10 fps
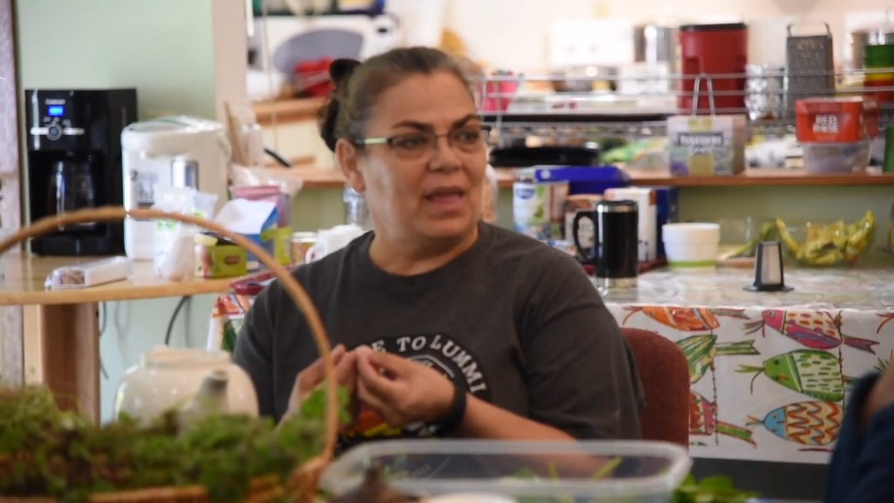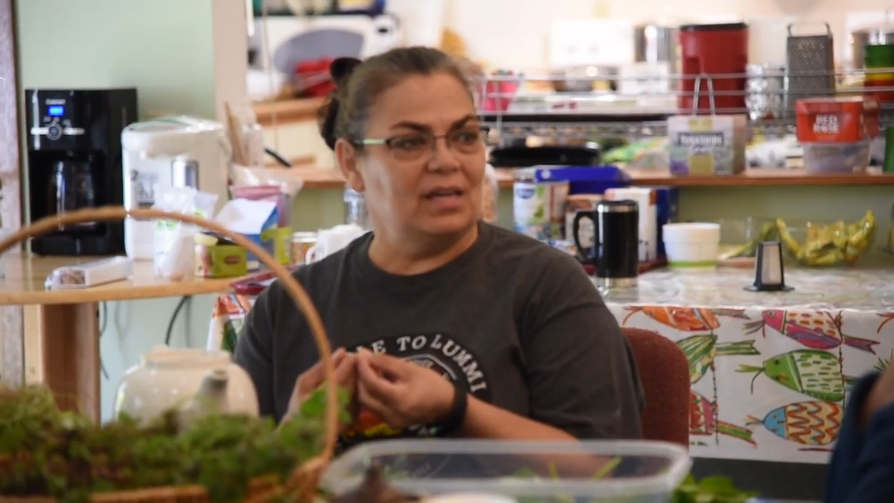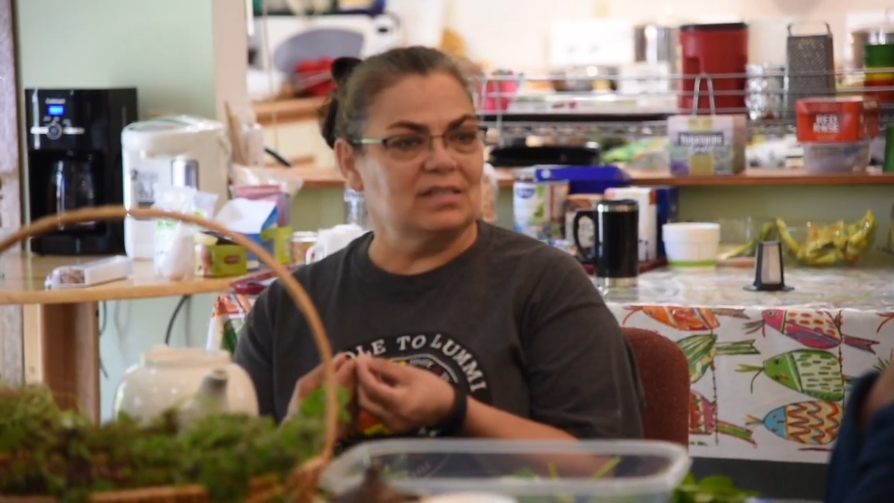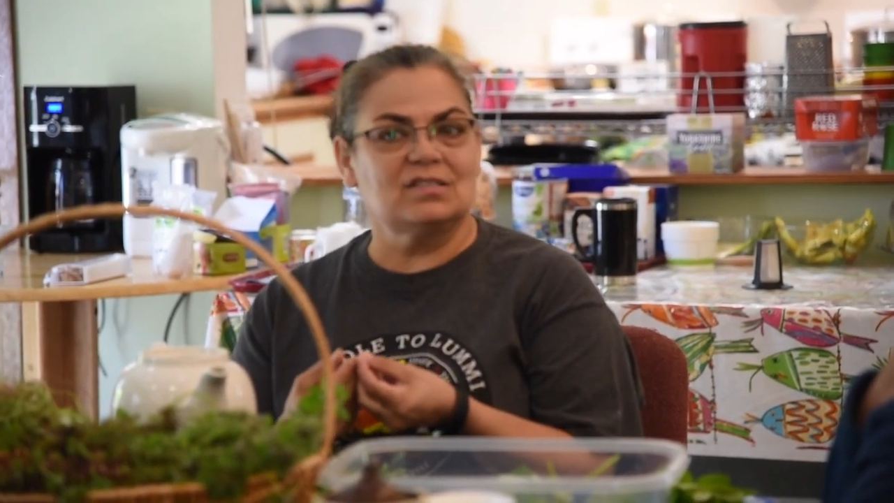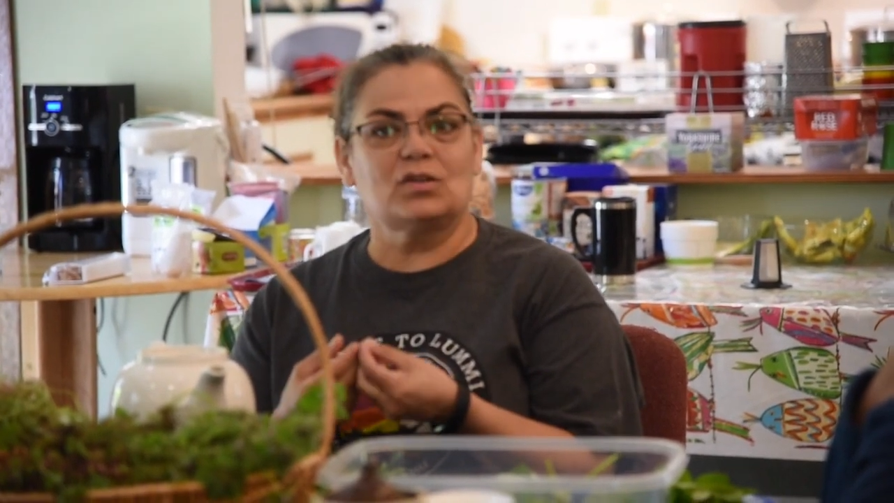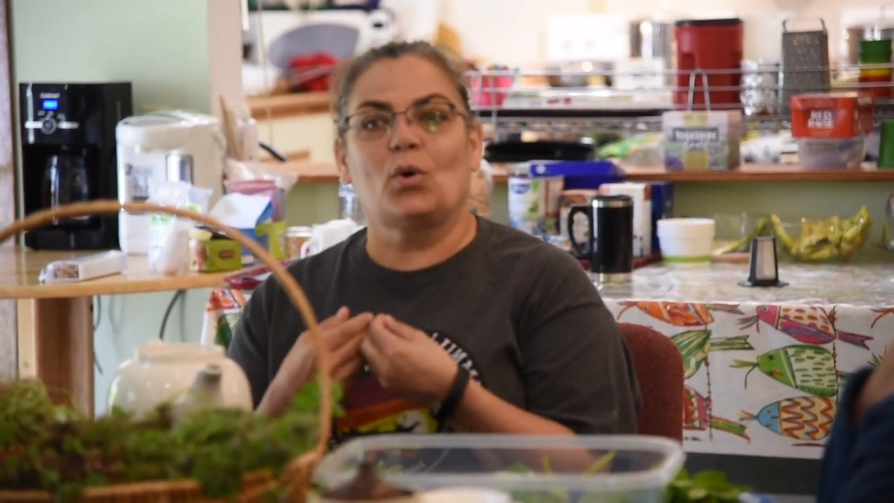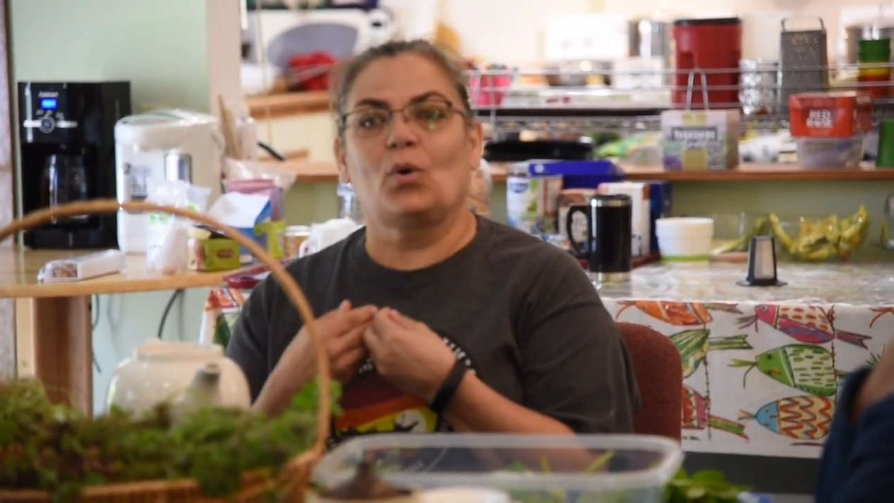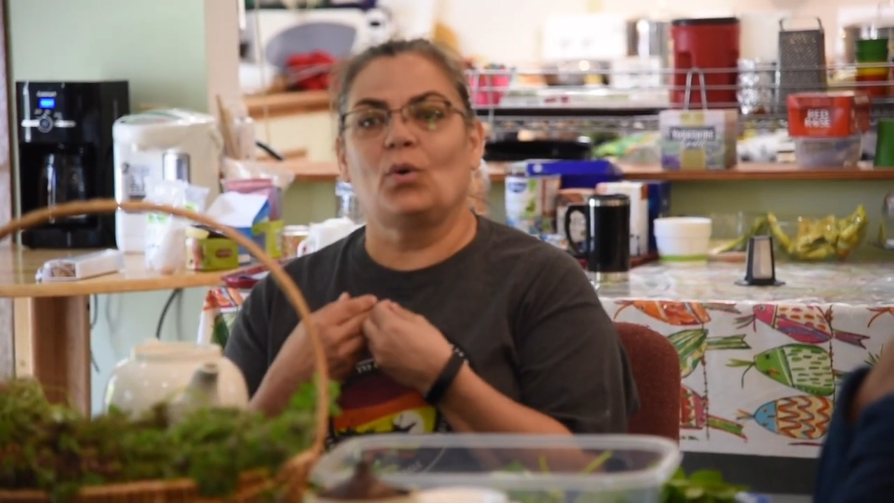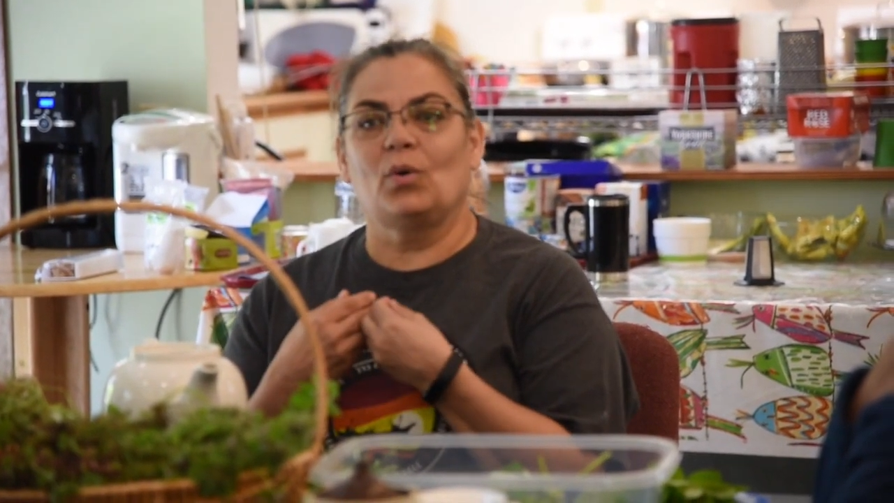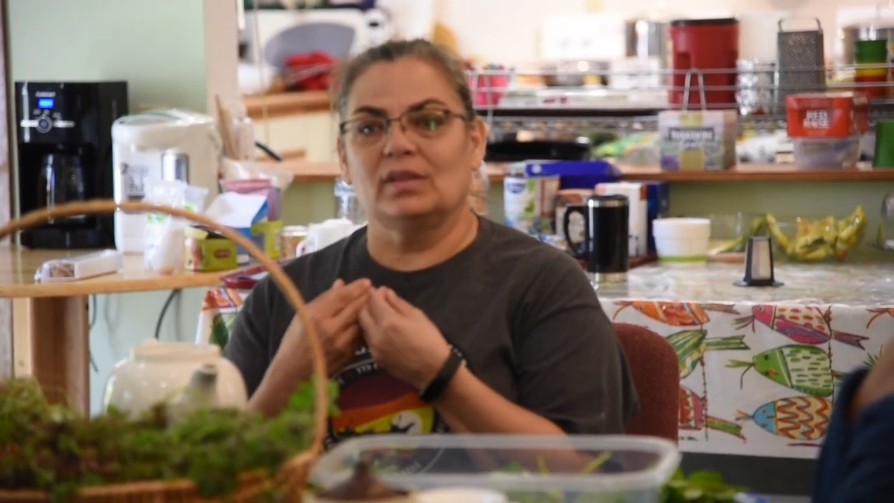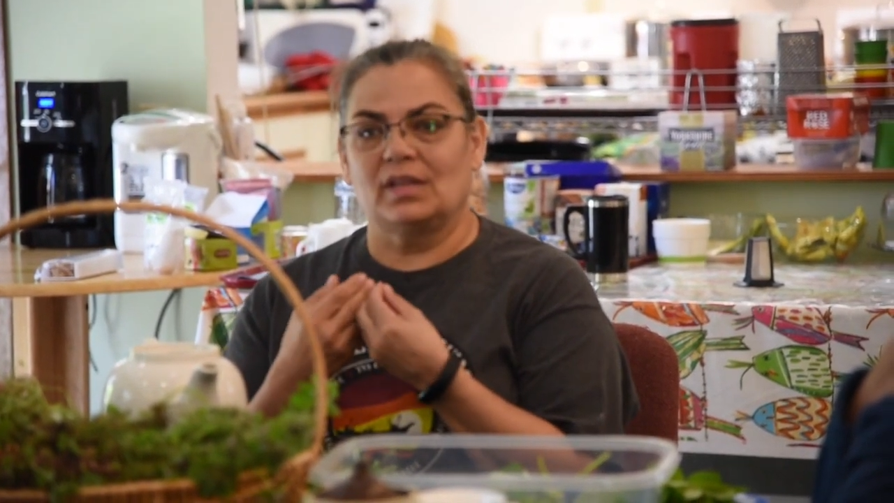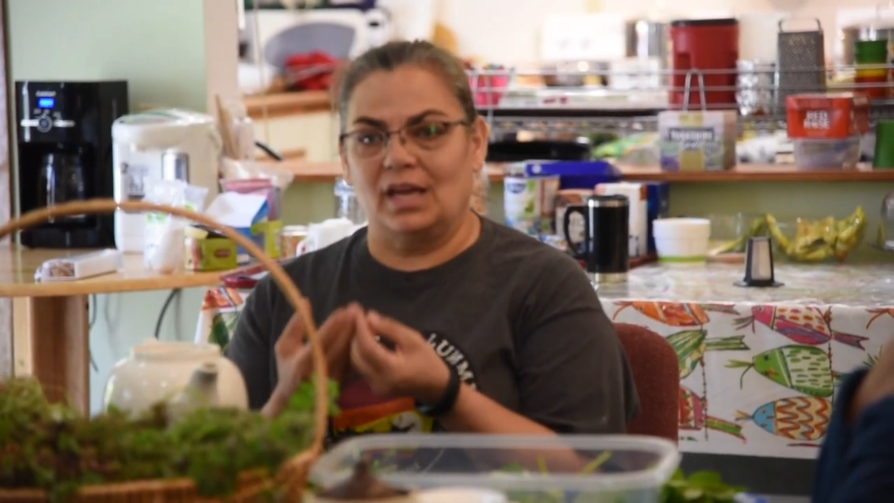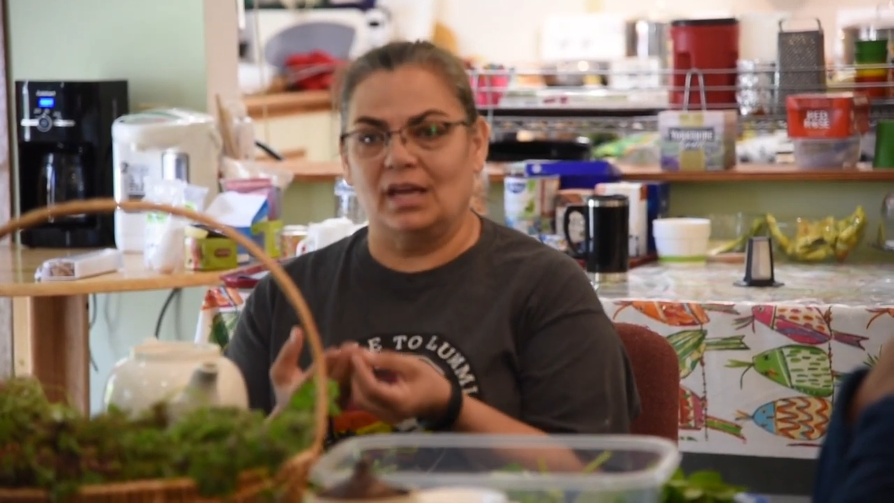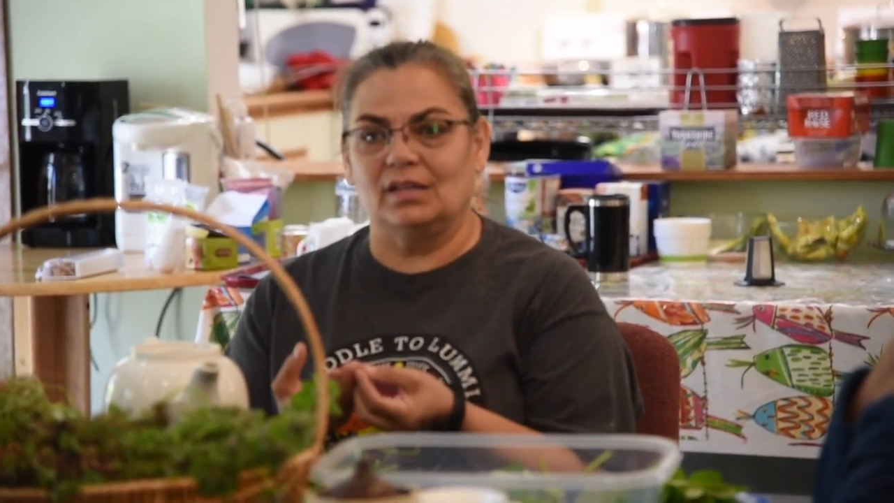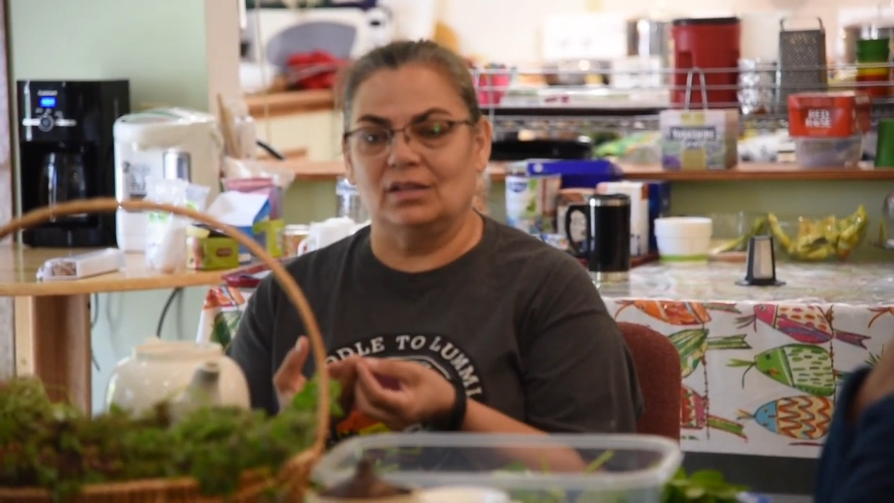And so
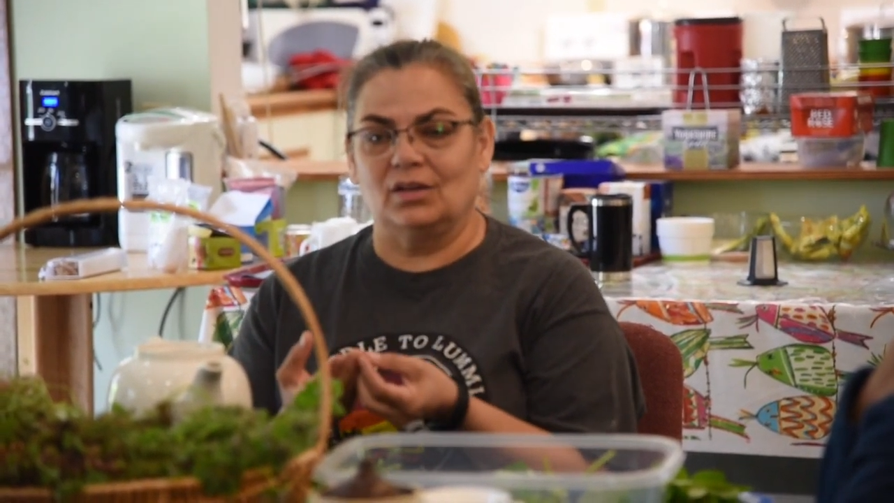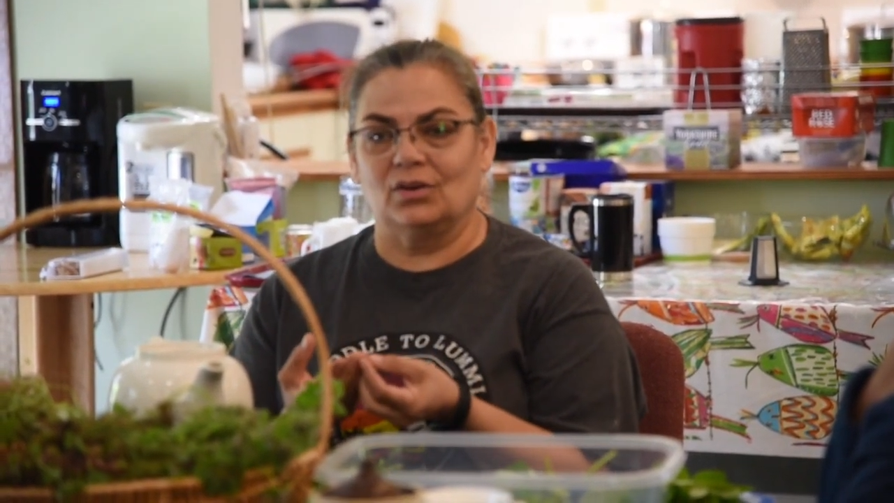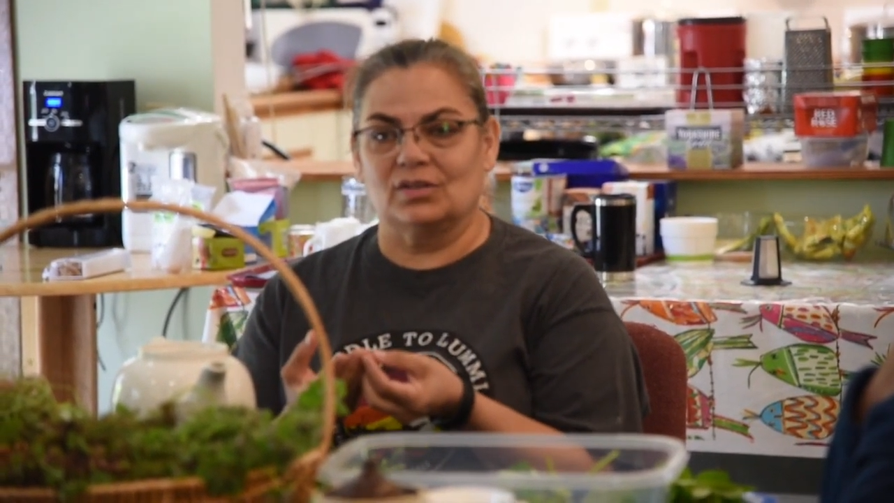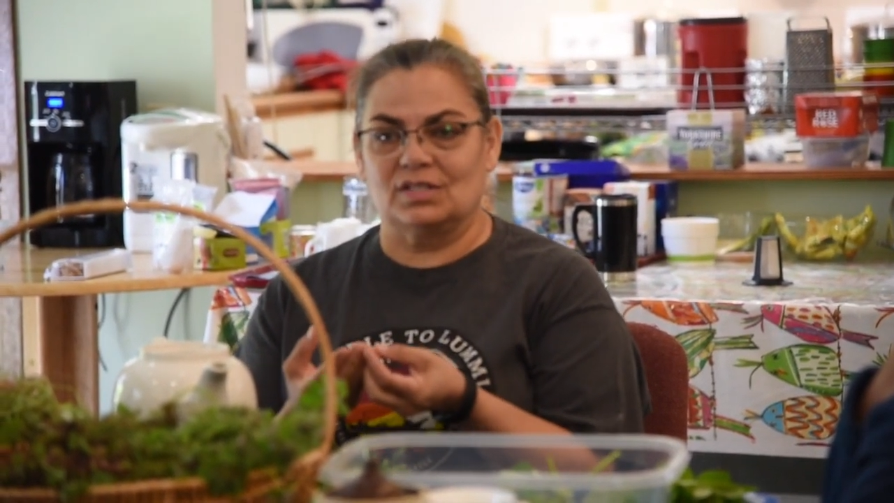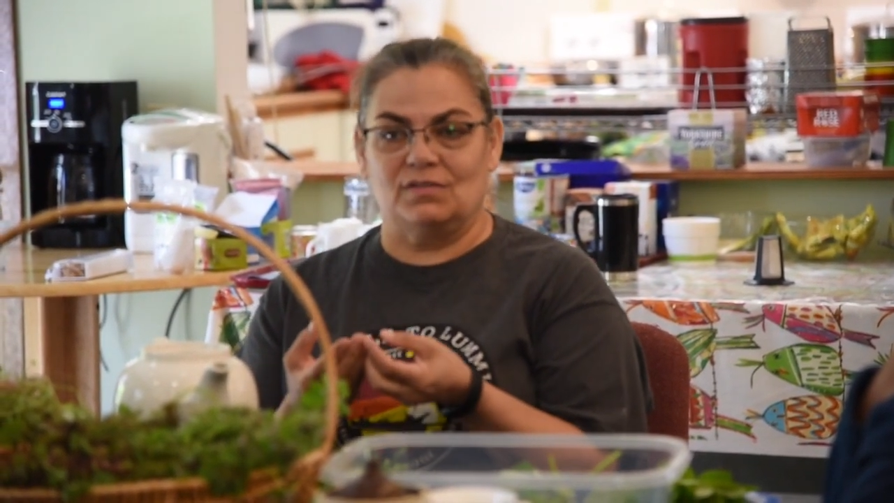there's